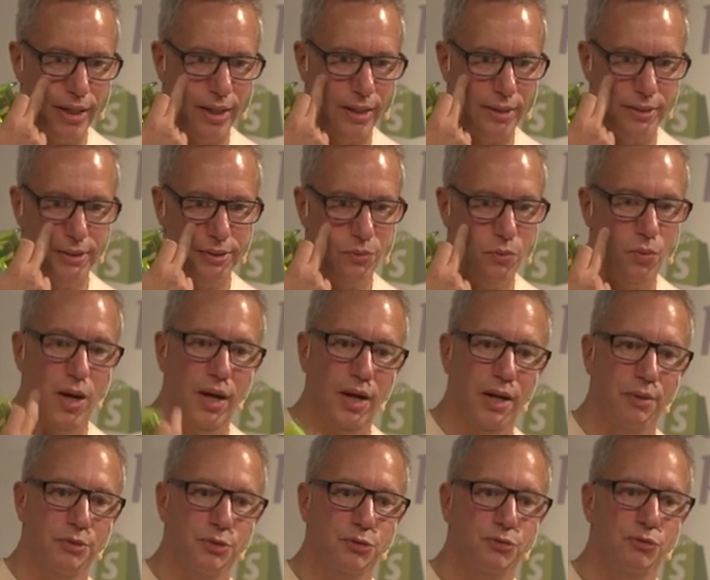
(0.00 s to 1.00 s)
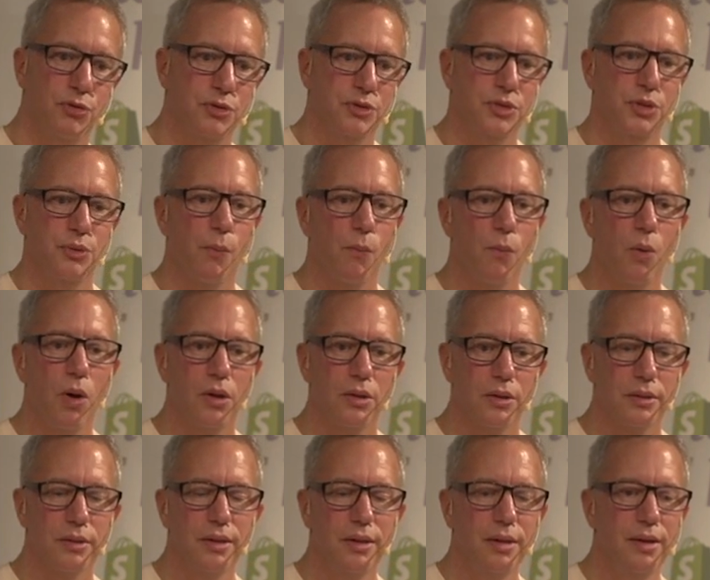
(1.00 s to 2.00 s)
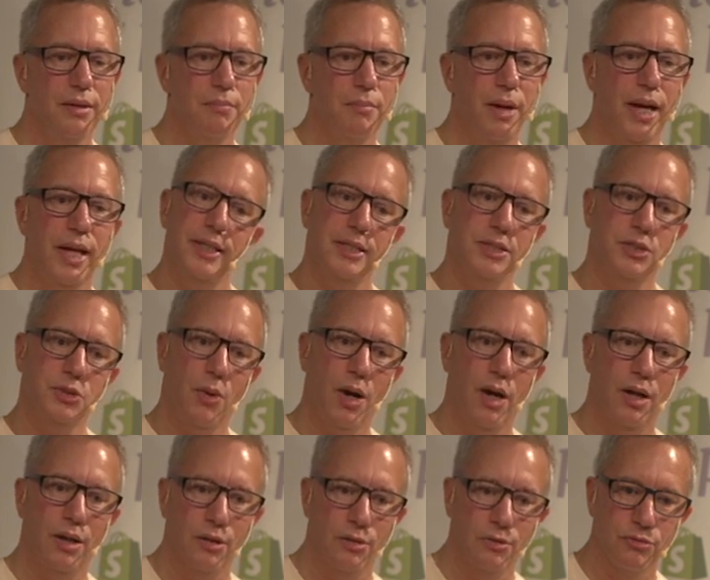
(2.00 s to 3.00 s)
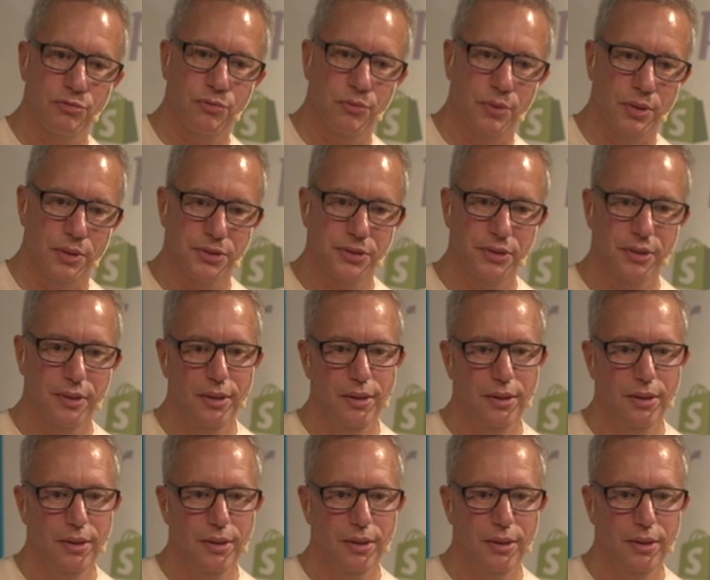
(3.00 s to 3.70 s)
and while it was fun doing one, making 12 was,